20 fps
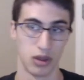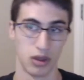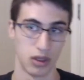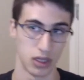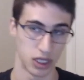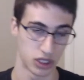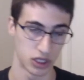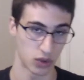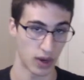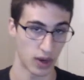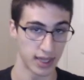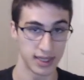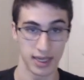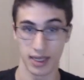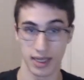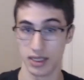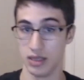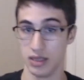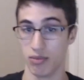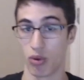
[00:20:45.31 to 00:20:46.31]
And so I think
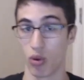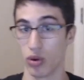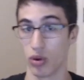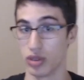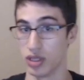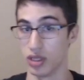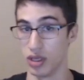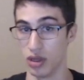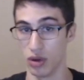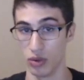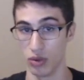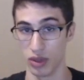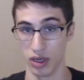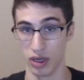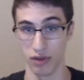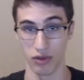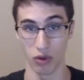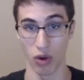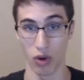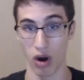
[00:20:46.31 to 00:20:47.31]
it's important to note that
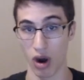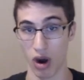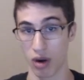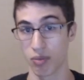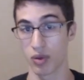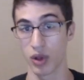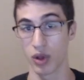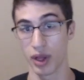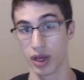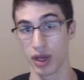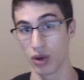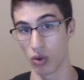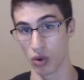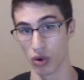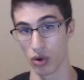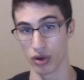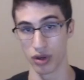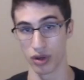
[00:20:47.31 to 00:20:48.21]
if you are playing Horde,